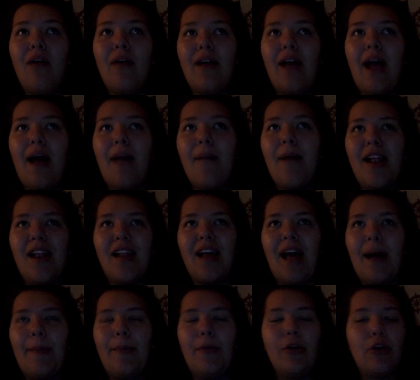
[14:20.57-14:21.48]
Like I met a
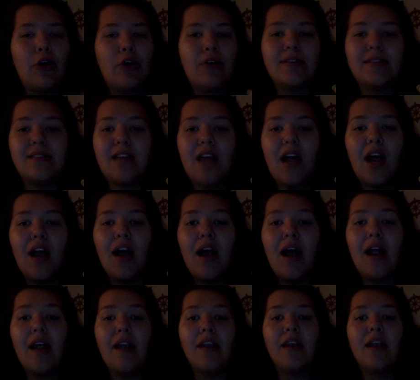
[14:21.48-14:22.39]
couple of girls there,
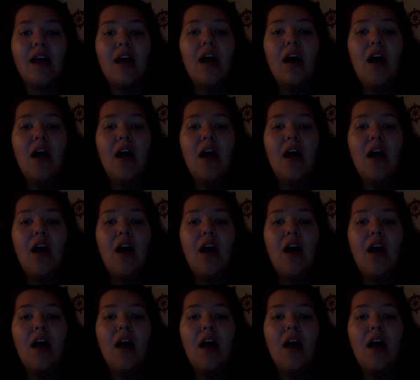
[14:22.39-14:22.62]
and